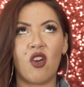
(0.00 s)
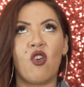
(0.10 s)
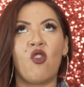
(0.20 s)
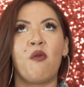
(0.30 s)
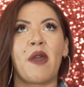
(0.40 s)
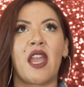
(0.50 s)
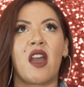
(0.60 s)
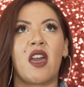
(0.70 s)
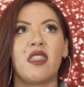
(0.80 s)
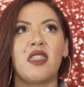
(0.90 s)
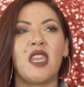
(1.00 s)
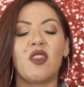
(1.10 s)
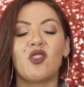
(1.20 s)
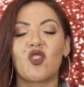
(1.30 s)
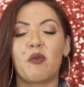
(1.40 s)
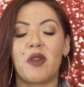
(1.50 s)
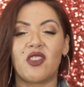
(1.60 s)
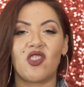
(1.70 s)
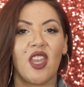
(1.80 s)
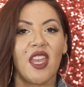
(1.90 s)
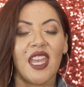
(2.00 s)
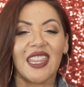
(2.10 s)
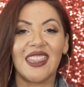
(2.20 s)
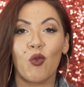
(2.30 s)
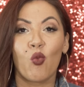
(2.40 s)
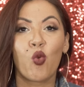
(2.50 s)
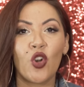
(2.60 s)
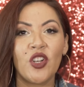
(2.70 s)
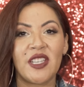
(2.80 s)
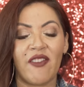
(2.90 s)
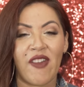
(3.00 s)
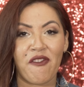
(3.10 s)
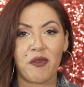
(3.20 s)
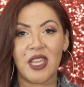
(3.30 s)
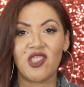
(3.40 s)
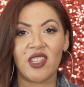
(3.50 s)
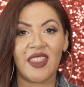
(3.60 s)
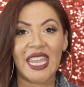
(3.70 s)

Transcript: oh my God, thank you so much words of affirmation.